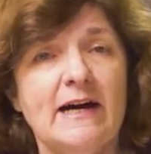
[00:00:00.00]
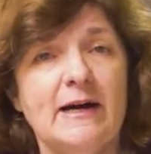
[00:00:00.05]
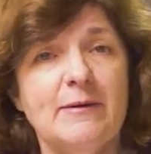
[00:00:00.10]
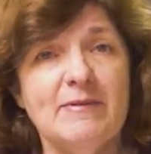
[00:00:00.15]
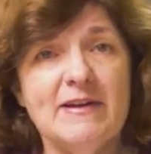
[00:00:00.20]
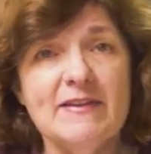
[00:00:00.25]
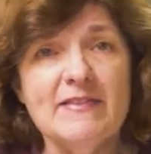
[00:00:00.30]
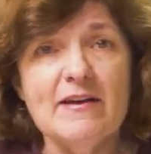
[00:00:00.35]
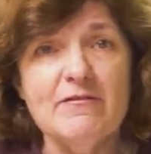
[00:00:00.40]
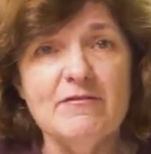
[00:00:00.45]

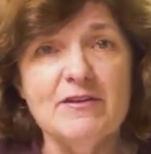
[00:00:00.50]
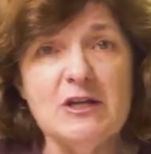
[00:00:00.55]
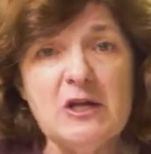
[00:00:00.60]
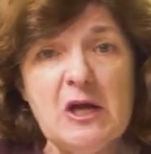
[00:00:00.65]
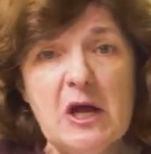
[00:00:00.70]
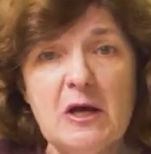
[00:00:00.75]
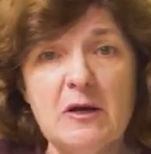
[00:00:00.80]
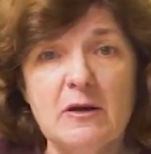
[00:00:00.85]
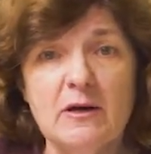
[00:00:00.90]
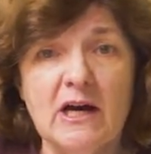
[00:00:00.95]
In that
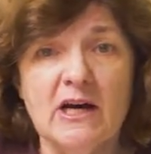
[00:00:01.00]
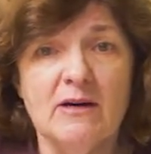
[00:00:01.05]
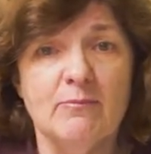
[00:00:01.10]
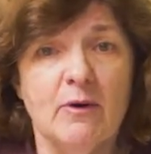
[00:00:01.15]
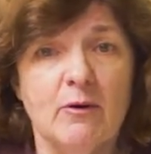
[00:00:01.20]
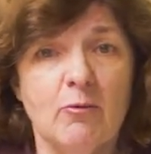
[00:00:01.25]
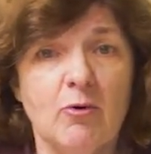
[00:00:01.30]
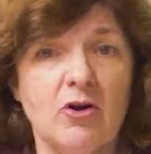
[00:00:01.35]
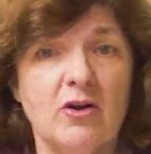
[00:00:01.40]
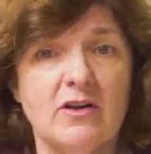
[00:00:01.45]
video,
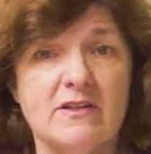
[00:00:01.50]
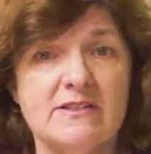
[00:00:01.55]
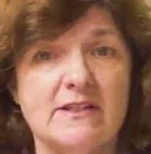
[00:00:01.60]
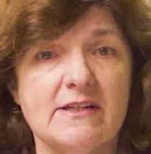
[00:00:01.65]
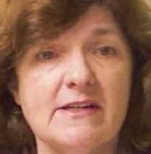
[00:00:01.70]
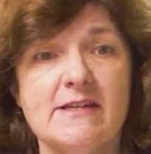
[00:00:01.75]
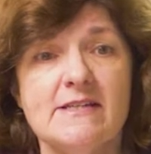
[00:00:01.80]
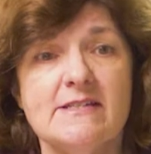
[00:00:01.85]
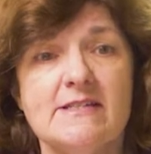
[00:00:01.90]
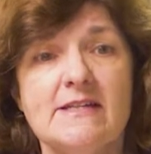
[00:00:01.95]
Mwanga
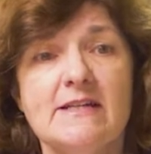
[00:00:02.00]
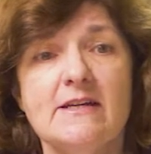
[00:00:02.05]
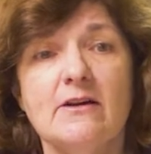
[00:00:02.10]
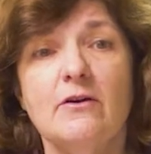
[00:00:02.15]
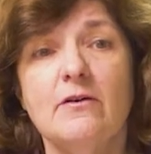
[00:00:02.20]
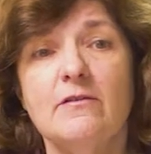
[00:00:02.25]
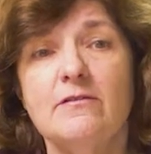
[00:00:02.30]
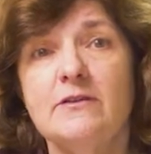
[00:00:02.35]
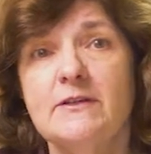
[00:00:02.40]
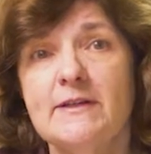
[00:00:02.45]
Salesi
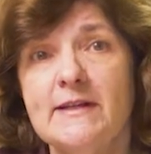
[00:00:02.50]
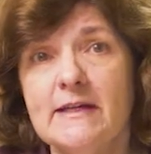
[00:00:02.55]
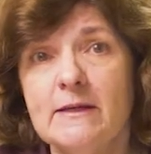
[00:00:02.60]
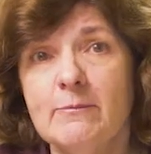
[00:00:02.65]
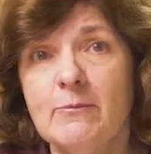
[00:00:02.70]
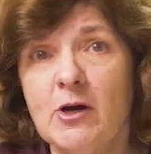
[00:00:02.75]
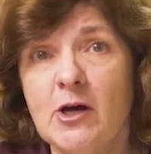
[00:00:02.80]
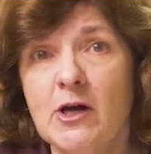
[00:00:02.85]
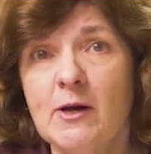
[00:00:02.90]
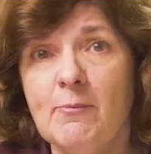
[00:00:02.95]
of
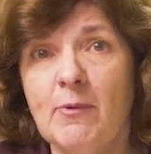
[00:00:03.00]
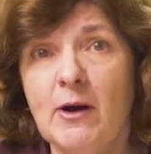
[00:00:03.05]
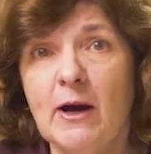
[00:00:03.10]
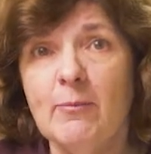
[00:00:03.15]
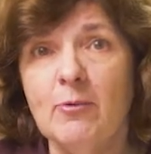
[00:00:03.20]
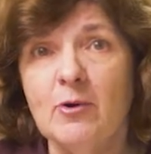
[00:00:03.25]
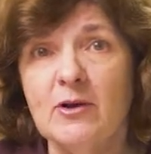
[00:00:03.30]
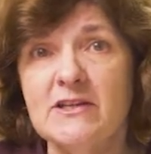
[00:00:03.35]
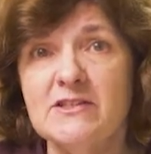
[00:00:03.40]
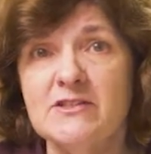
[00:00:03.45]
Nehemiah
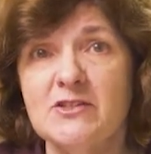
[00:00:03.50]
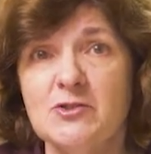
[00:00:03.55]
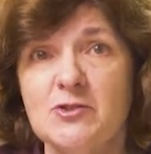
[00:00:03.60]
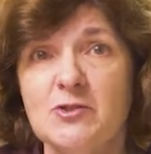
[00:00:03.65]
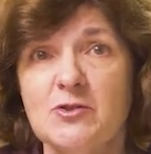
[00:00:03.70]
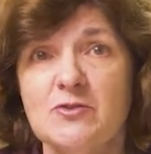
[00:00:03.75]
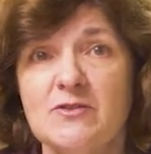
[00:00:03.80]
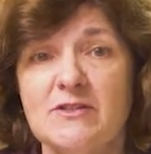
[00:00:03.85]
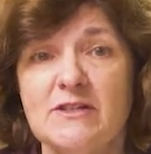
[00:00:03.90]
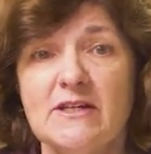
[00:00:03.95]
Bible
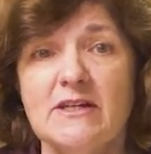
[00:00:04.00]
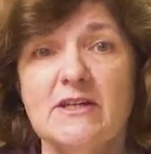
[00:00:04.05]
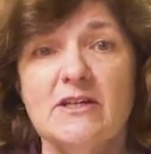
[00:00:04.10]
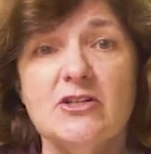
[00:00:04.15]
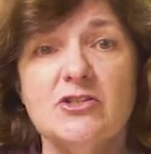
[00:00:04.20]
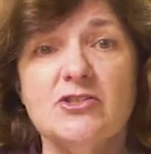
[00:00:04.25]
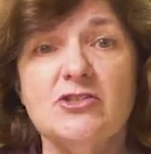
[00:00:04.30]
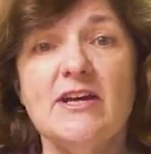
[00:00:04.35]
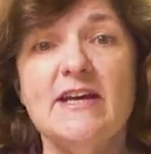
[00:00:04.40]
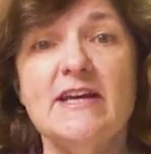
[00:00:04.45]
Institute
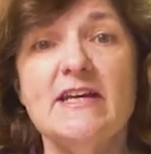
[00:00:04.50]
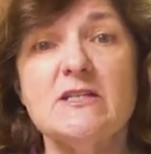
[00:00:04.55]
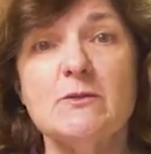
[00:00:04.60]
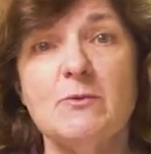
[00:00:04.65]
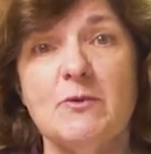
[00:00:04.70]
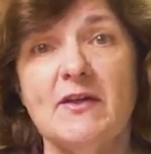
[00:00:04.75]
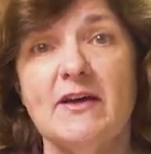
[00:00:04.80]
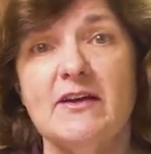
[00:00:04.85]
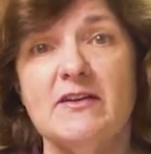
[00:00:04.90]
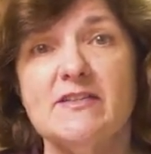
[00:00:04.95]
shares
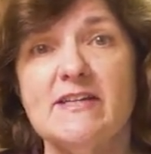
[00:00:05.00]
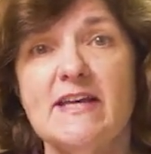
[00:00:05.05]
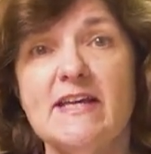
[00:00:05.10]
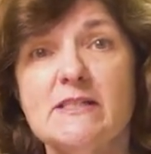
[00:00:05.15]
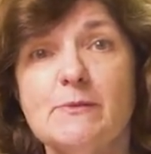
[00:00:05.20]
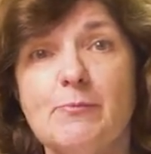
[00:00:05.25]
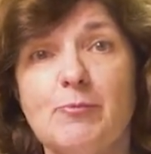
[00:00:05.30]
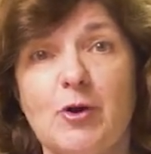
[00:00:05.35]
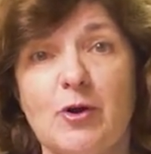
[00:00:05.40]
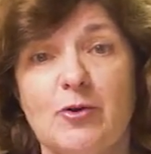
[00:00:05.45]
with us his
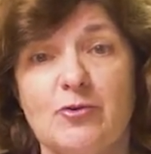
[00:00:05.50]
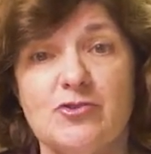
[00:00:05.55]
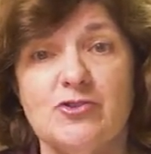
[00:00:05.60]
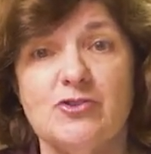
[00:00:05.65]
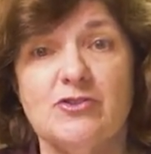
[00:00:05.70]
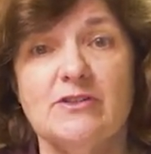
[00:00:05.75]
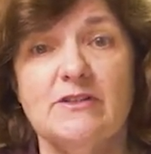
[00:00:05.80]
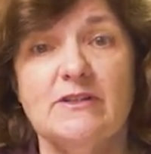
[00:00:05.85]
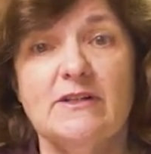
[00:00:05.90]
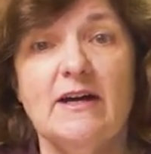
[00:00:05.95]

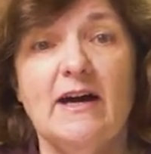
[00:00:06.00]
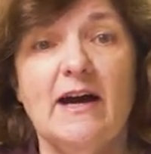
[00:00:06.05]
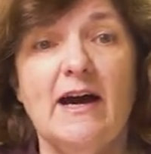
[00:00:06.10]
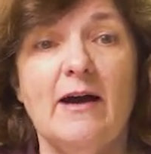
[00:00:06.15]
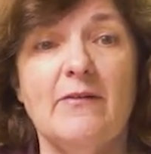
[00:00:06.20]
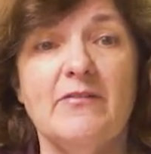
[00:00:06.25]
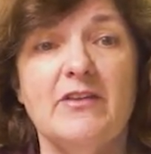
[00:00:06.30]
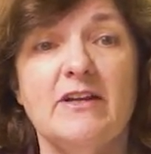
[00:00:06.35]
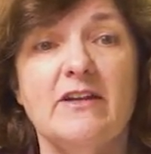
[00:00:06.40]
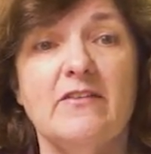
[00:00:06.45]
approach
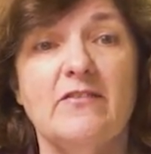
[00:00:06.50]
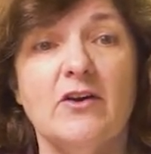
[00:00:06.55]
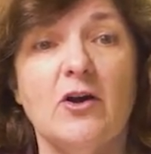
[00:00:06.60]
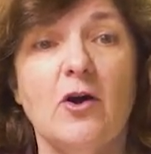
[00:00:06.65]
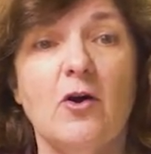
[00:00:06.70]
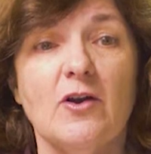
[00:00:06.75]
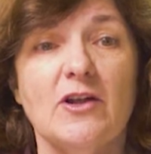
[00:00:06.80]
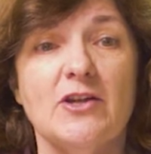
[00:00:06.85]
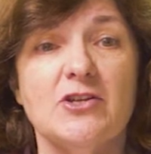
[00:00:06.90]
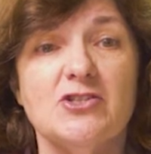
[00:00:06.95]
that the
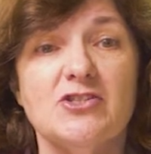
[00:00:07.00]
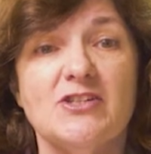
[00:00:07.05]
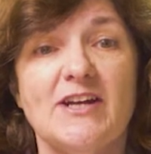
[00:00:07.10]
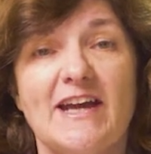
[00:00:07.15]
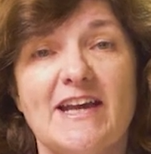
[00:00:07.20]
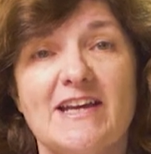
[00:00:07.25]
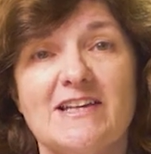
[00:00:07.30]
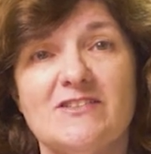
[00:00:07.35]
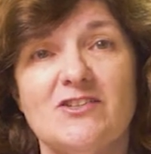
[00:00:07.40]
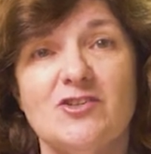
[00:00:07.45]
college
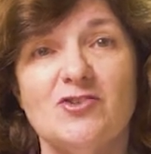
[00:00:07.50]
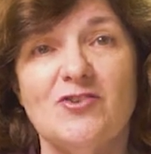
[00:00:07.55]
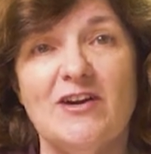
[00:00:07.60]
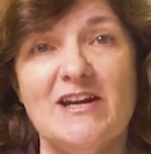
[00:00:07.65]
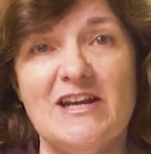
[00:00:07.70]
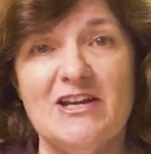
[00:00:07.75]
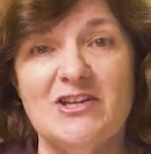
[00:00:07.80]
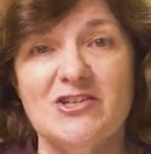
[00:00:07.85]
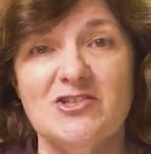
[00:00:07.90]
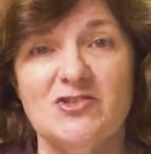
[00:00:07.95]
takes to
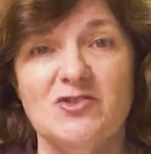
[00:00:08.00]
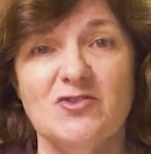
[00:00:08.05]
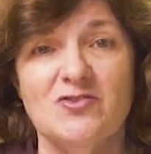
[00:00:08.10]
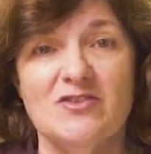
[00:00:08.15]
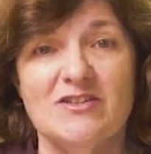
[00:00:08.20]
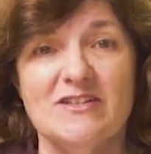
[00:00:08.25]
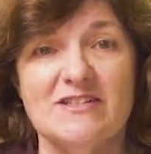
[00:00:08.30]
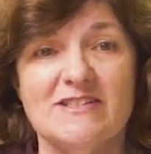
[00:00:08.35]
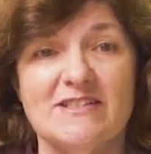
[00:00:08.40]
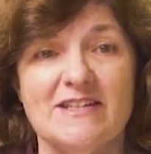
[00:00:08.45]
training
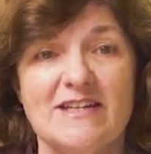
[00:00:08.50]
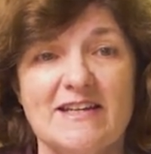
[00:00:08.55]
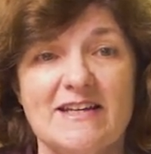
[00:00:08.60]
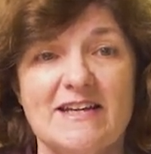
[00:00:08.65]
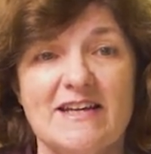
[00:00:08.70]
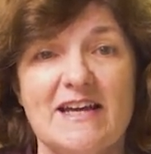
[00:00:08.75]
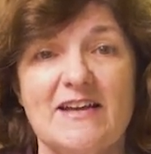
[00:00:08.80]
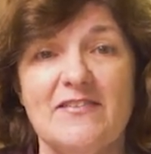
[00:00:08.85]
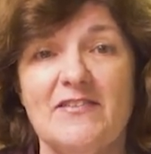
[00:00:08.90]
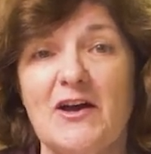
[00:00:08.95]
students
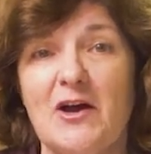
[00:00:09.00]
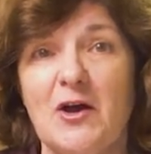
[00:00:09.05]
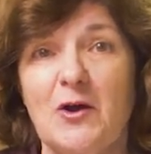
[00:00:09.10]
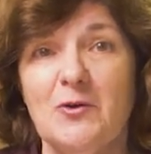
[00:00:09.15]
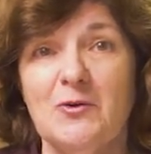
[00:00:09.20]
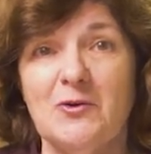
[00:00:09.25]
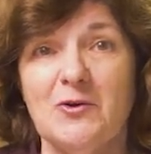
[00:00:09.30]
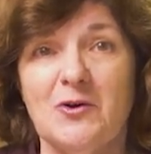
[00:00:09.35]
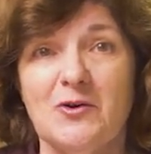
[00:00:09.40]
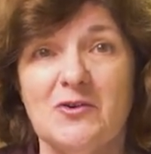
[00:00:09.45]
in their
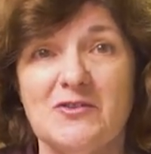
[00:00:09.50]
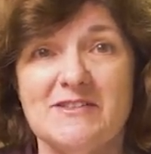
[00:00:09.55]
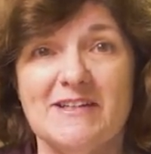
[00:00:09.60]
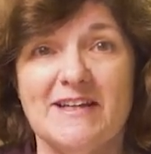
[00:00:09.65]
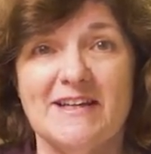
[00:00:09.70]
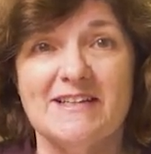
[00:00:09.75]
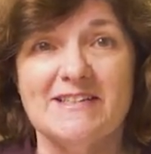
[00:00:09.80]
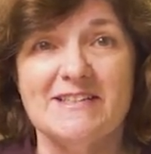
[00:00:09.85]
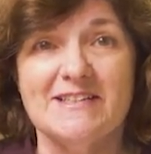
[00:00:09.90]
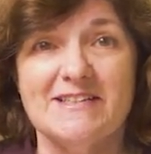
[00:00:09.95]
own
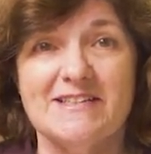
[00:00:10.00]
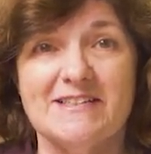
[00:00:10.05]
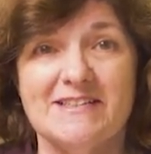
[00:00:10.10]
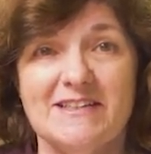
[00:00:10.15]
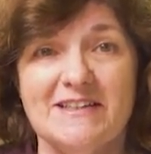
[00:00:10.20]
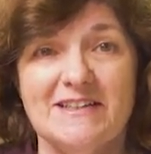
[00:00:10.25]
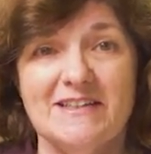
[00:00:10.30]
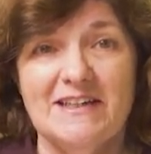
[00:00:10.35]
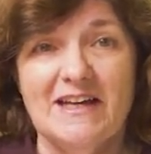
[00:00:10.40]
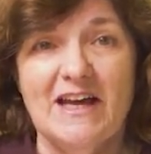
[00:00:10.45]
contexts,
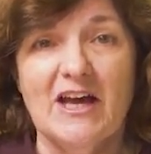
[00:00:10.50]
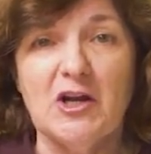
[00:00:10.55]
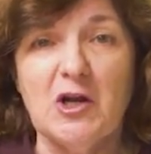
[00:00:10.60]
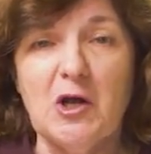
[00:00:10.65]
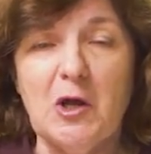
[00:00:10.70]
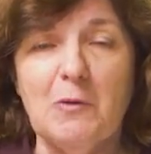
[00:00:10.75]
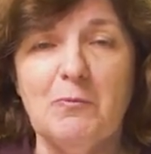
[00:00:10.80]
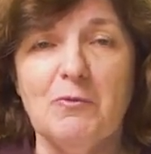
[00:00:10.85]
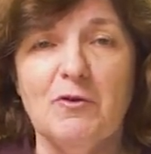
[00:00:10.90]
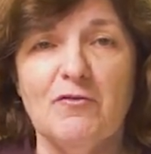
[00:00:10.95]
and I
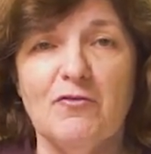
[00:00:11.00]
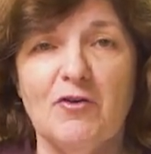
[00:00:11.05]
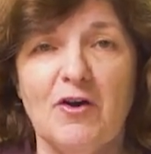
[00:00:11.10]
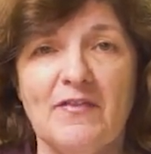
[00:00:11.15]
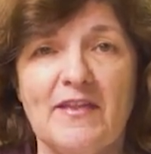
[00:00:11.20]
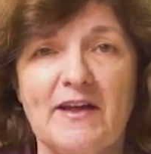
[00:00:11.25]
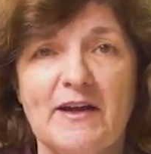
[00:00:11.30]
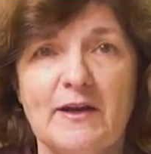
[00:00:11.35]
hope you find that